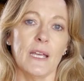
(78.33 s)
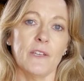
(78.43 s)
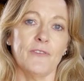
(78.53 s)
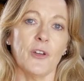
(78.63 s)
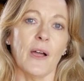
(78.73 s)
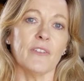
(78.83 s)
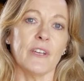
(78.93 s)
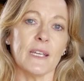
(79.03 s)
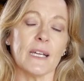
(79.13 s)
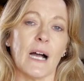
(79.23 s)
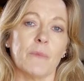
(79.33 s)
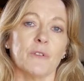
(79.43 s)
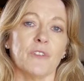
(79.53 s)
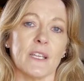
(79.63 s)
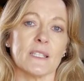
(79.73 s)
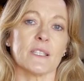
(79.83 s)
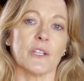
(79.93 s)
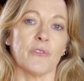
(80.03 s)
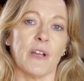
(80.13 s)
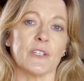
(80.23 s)
If you have an income of less
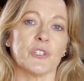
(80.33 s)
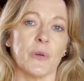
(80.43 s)
than around